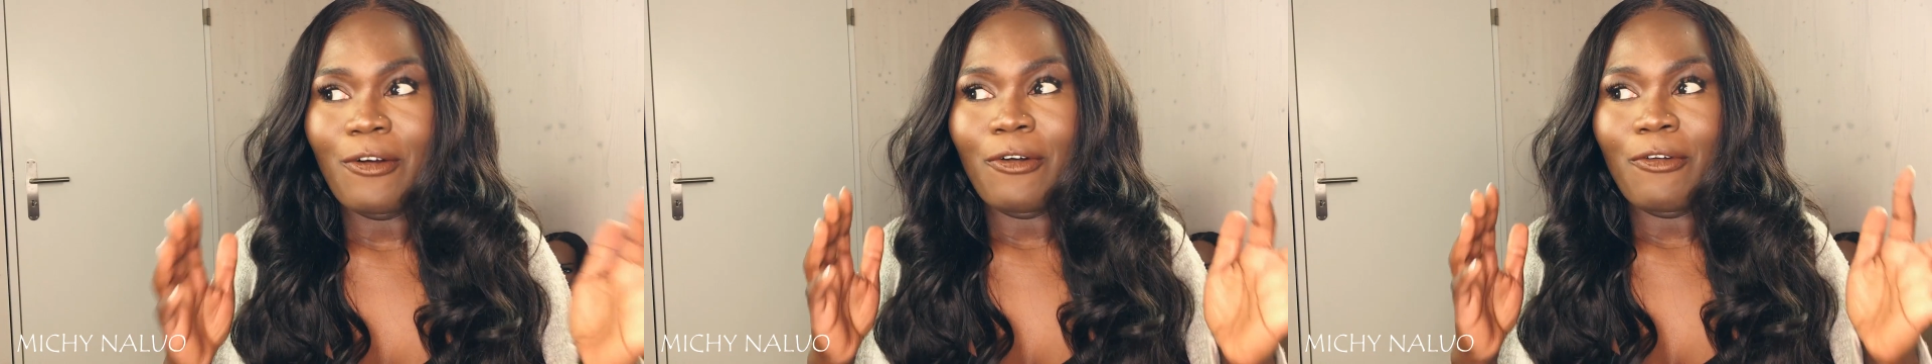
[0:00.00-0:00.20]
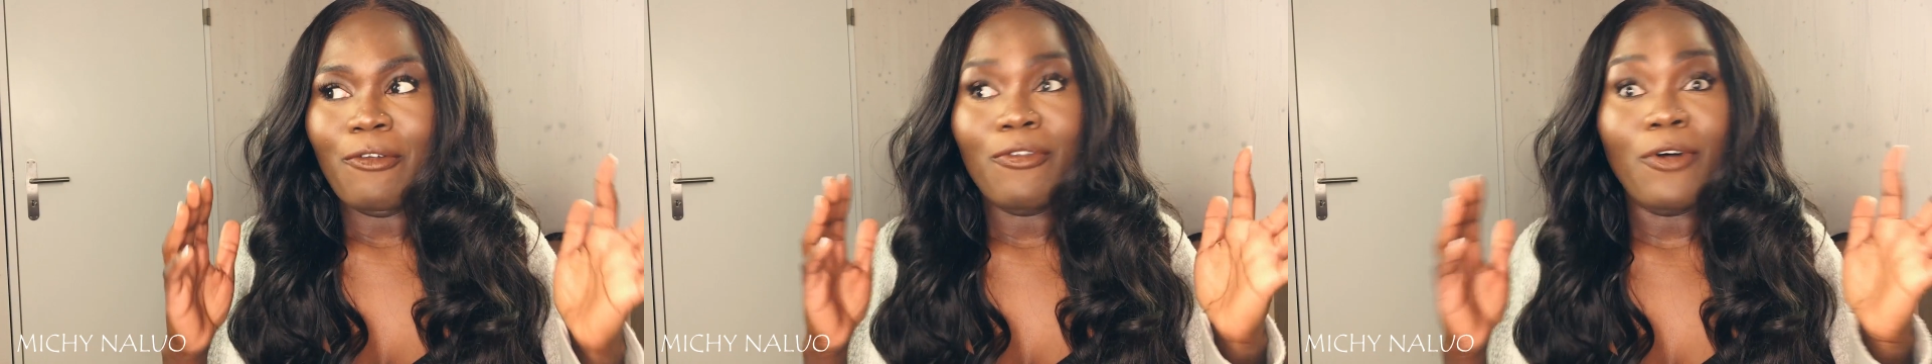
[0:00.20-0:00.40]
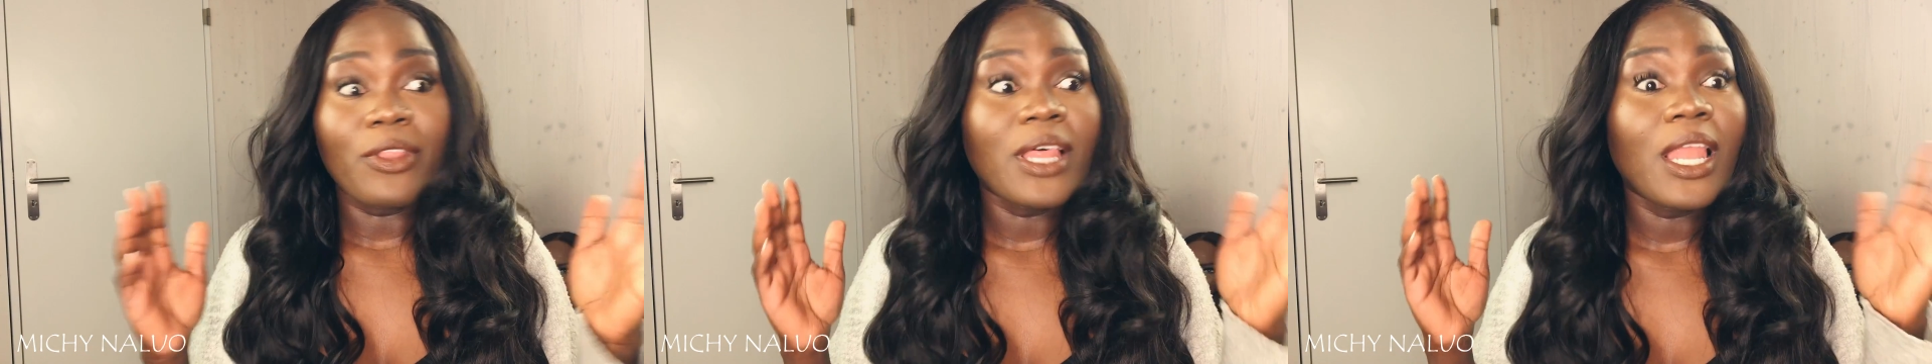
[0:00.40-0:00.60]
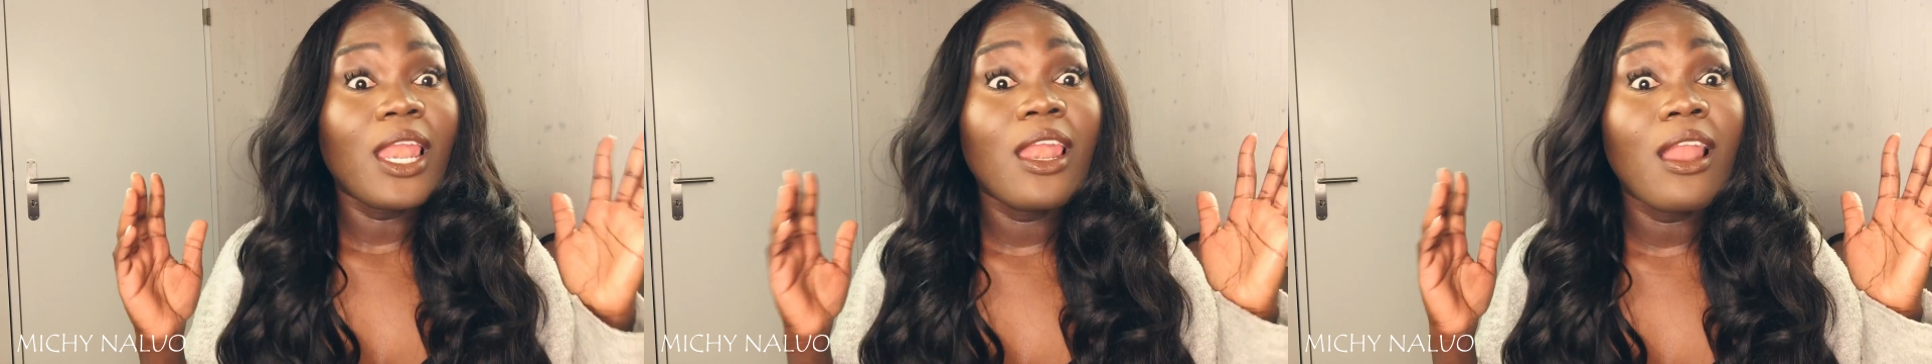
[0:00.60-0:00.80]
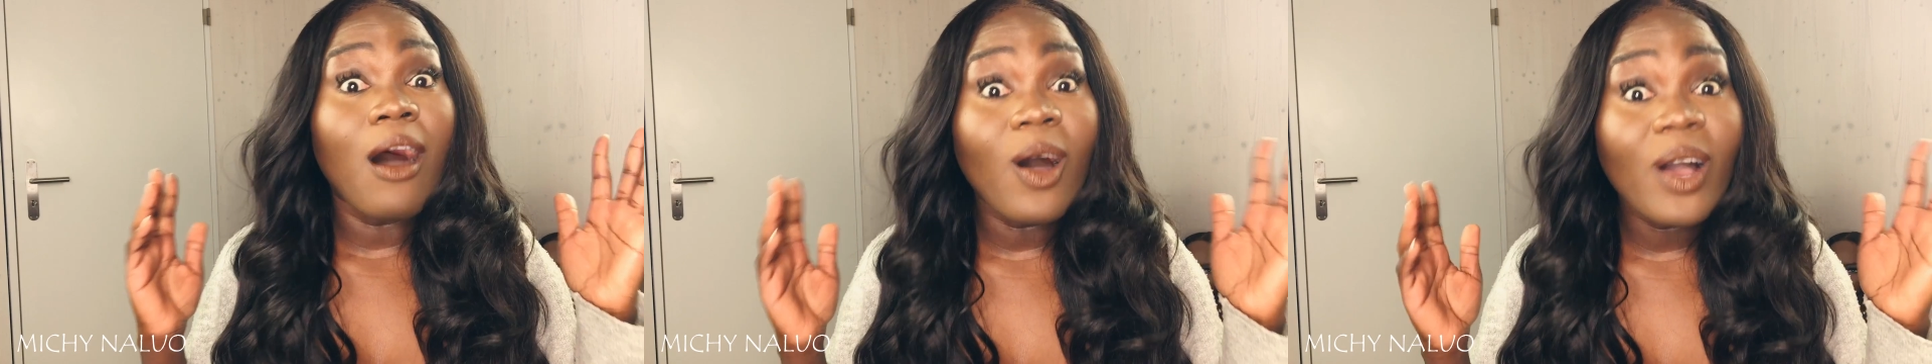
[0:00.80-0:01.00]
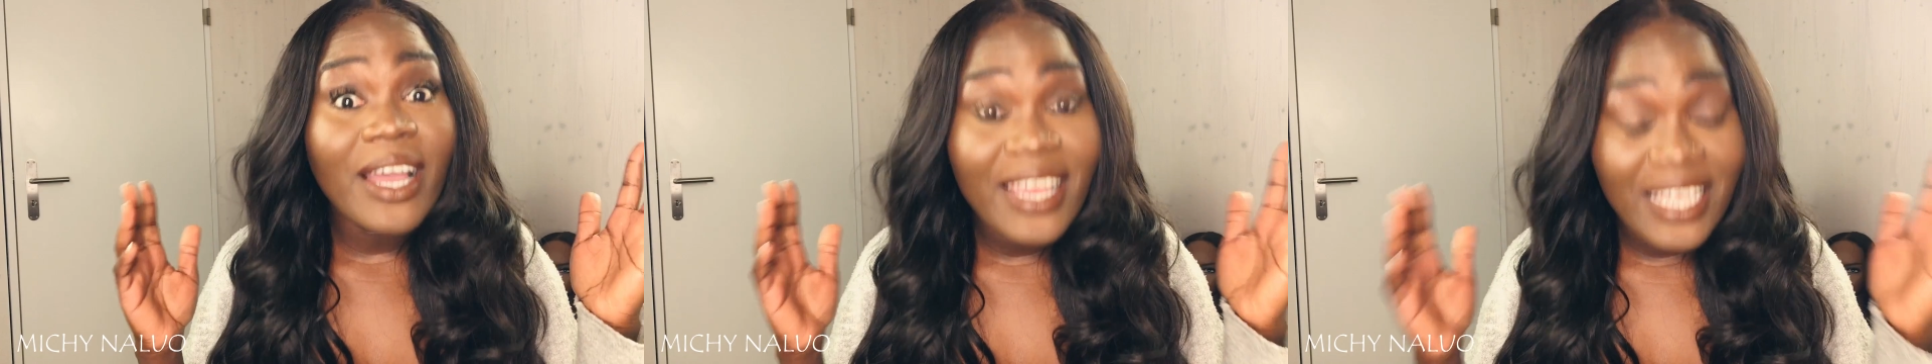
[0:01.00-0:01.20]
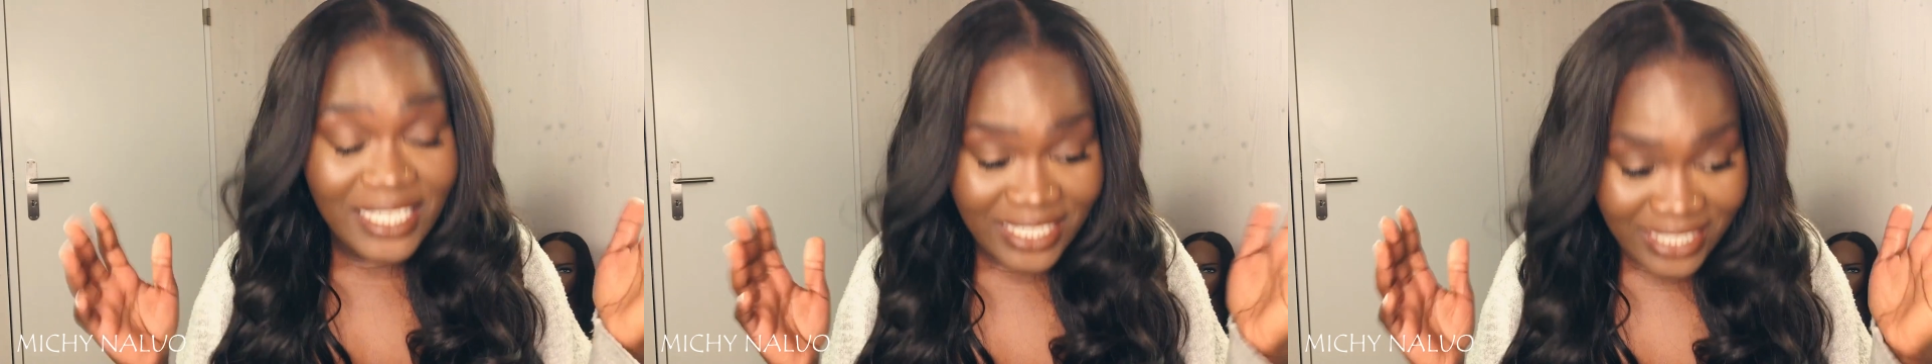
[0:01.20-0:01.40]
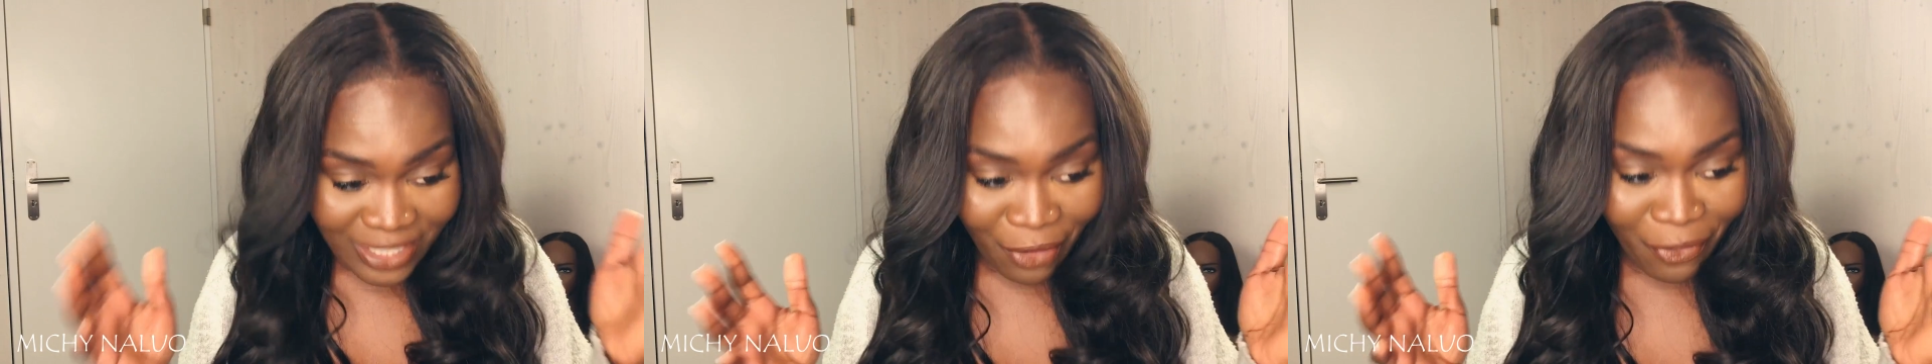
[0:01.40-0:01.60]
for the
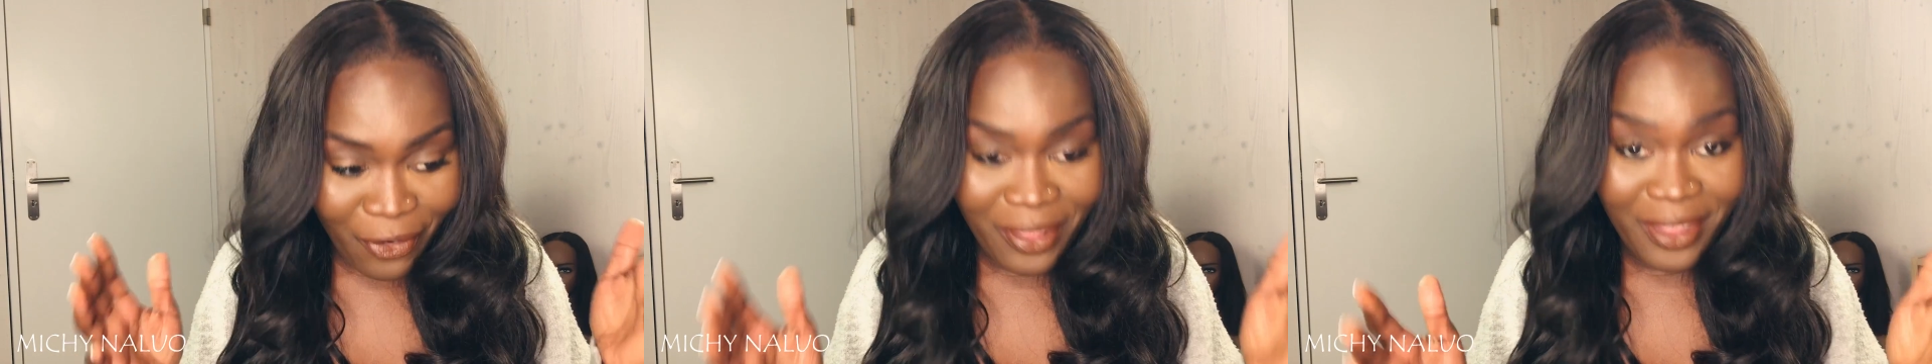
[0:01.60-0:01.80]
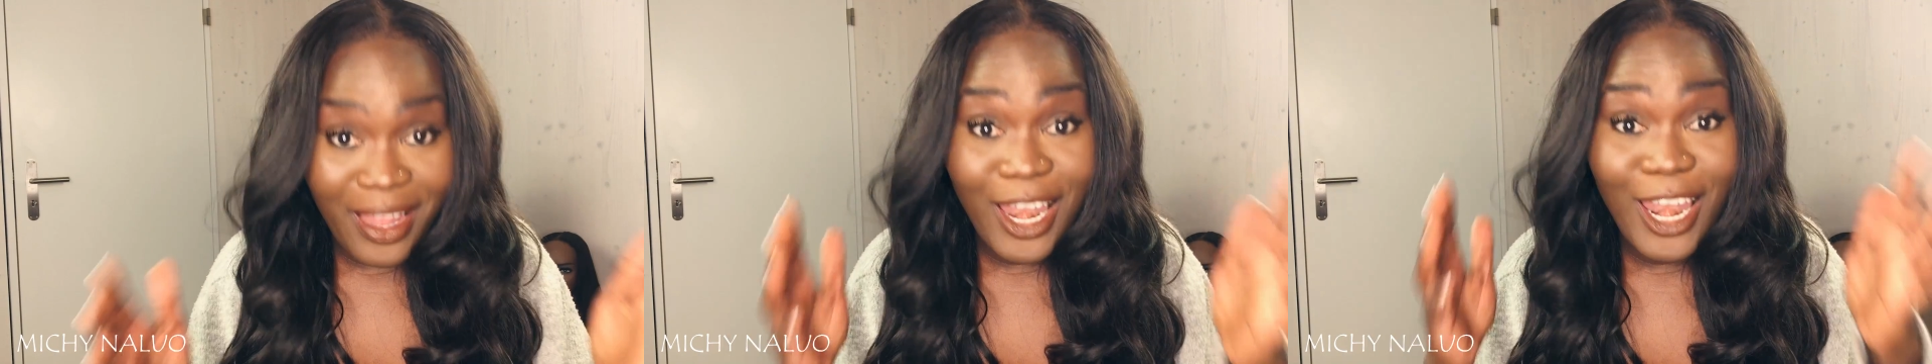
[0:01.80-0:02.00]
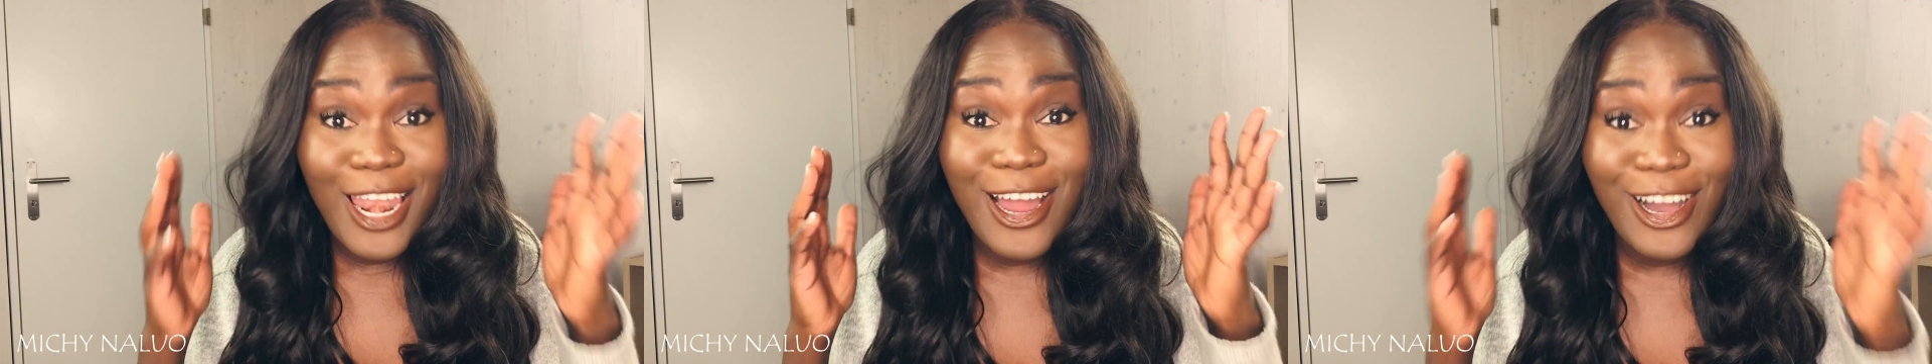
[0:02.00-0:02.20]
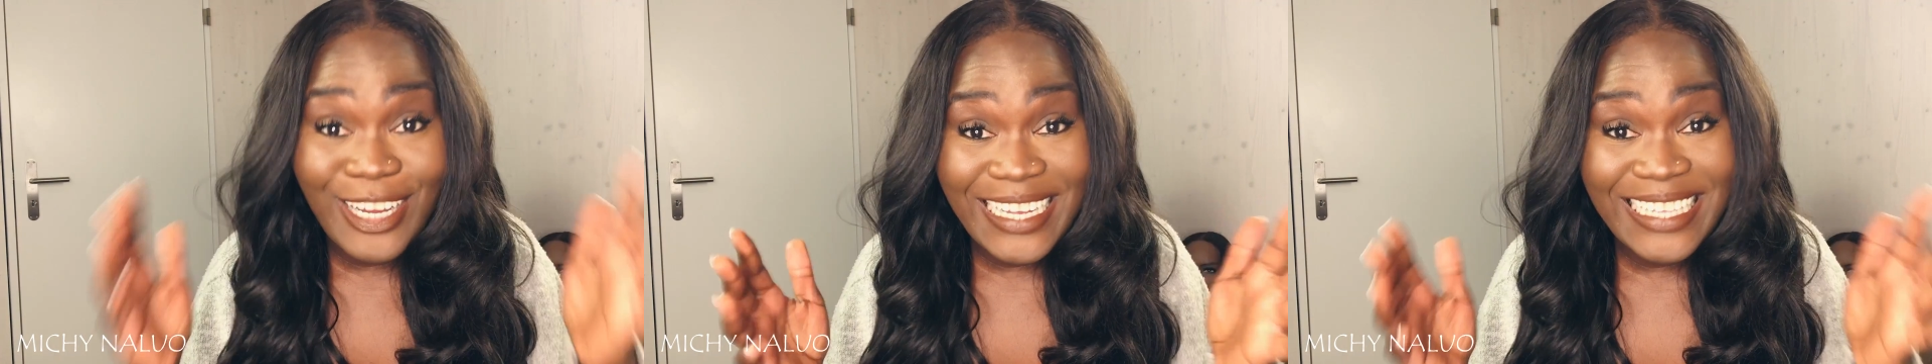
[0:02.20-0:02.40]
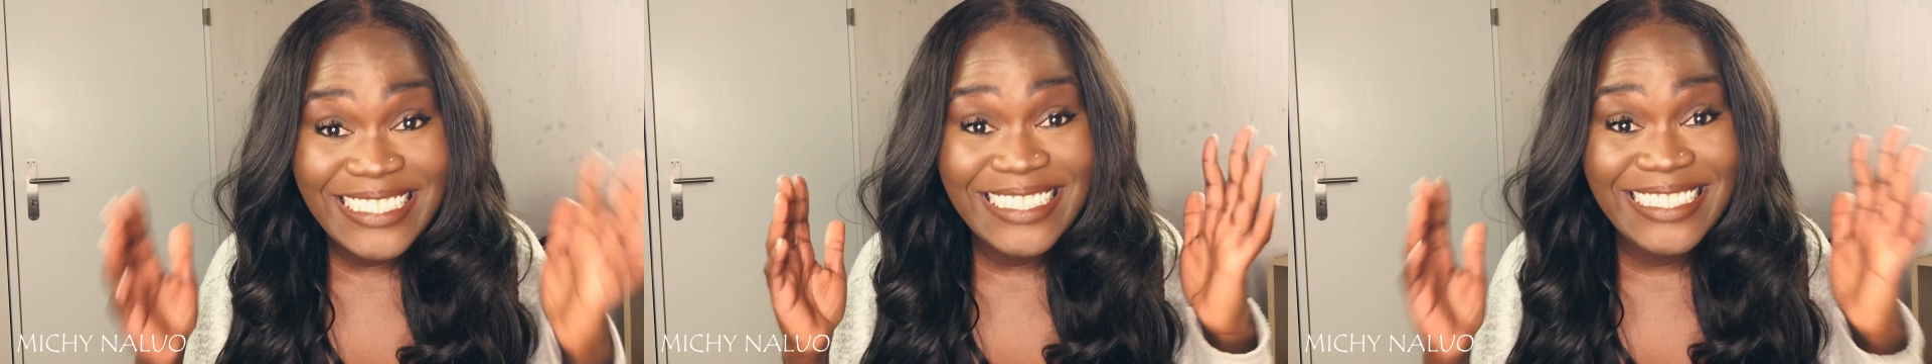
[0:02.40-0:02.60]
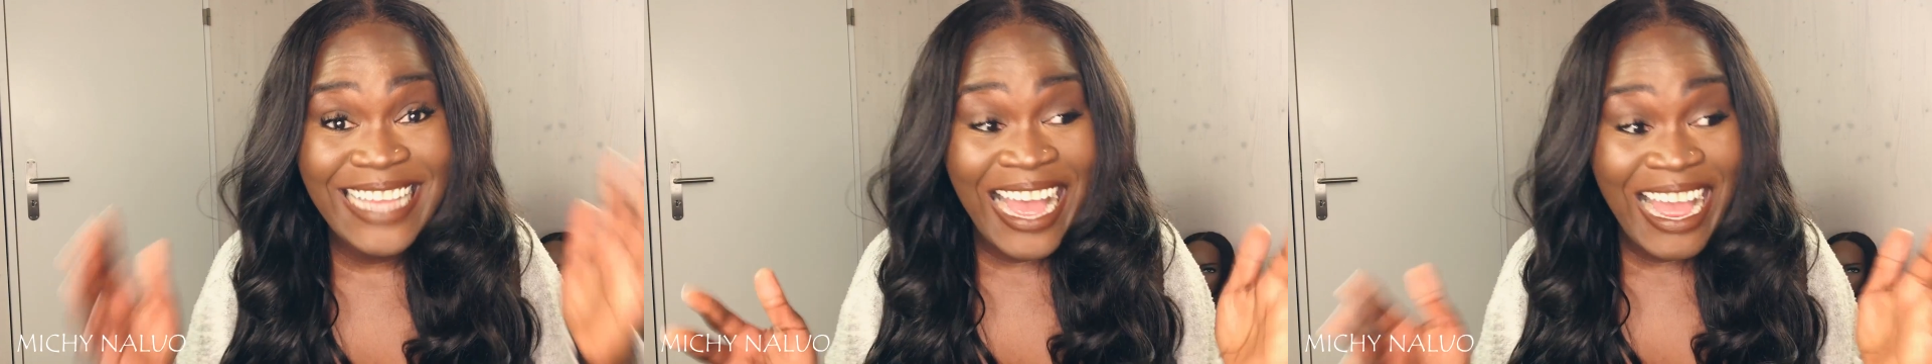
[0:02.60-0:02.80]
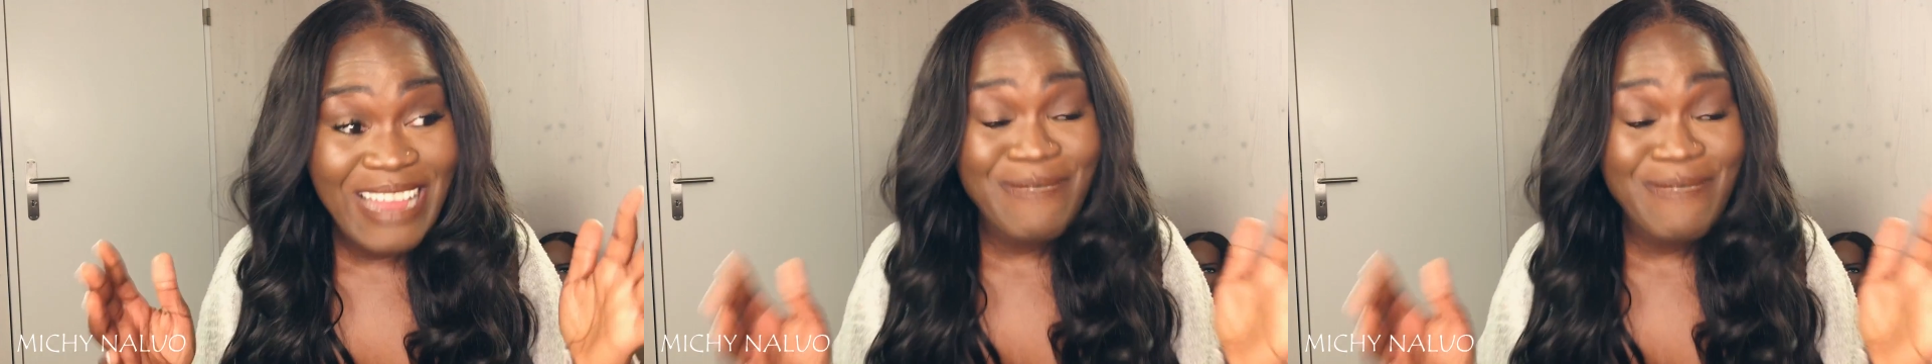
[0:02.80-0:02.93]
longest time.